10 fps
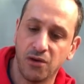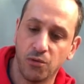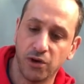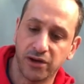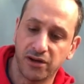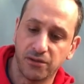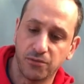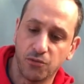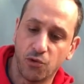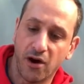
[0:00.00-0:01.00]
work
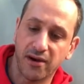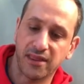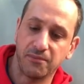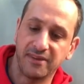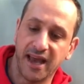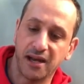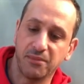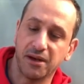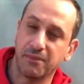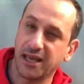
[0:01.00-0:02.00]
on wiring them down a
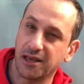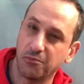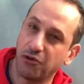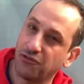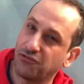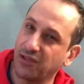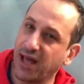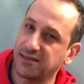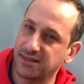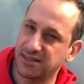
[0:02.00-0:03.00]
bit and making them more
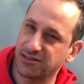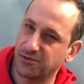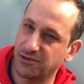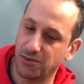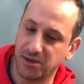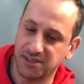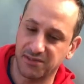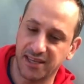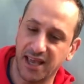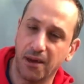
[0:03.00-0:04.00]
flat so there's not much of
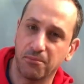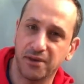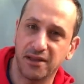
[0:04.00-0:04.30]
a gap.